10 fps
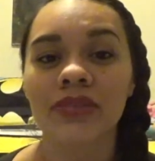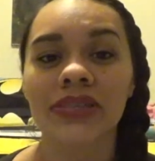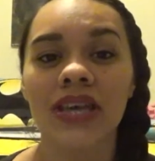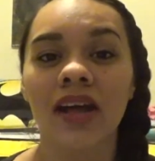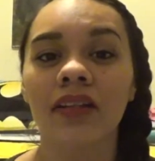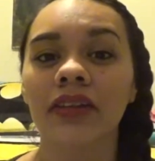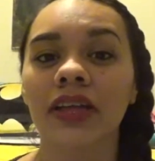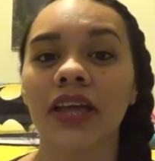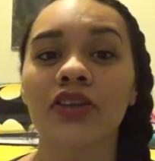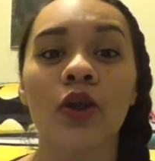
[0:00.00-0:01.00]
to tell
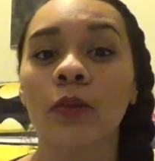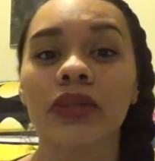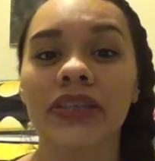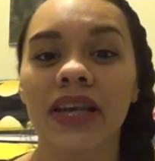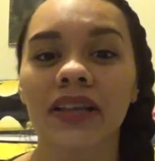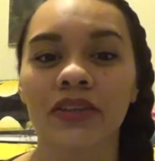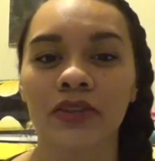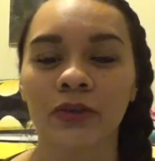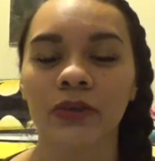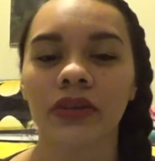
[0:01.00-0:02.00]
and no one to tell it
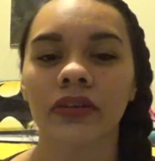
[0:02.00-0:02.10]
to,